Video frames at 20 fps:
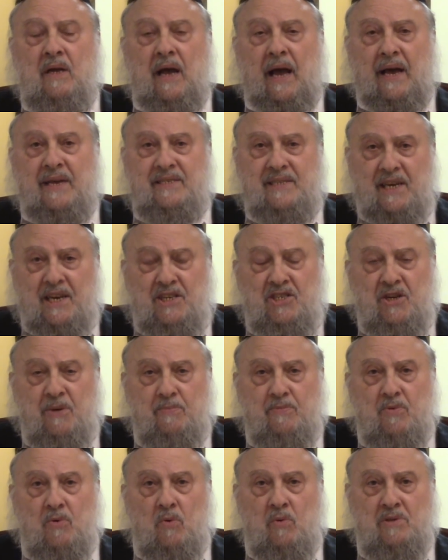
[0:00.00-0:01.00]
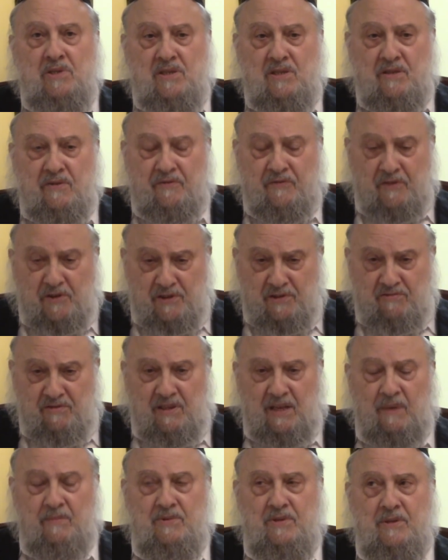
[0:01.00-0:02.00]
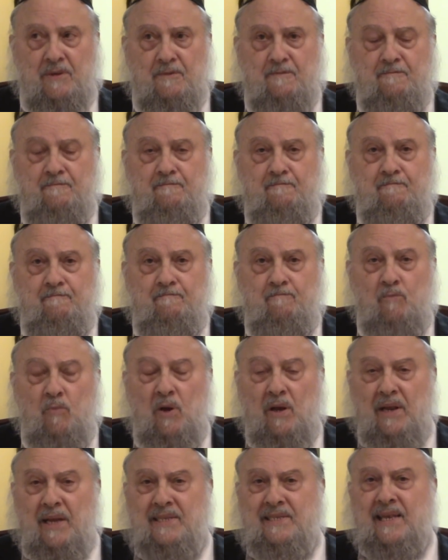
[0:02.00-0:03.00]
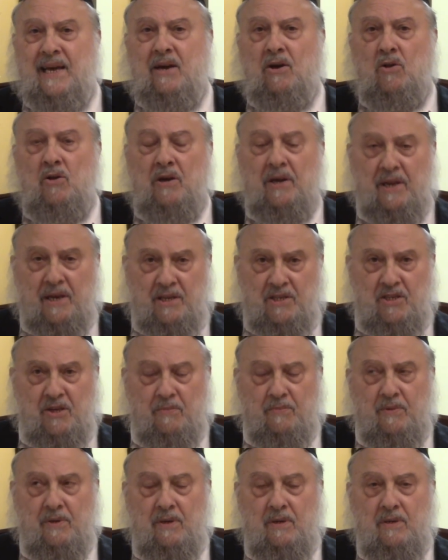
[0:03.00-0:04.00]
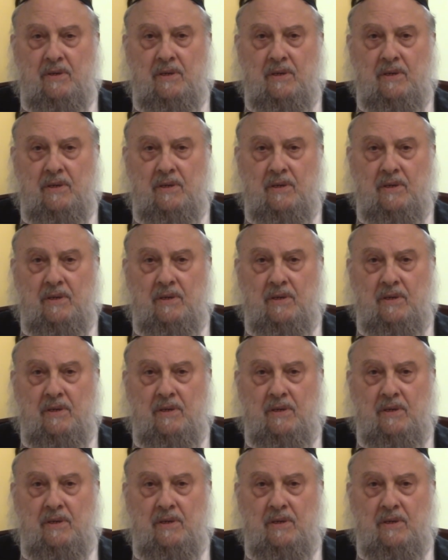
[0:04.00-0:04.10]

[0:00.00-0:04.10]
as Egypt, which is the first redemption. Let's take a look at Egypt.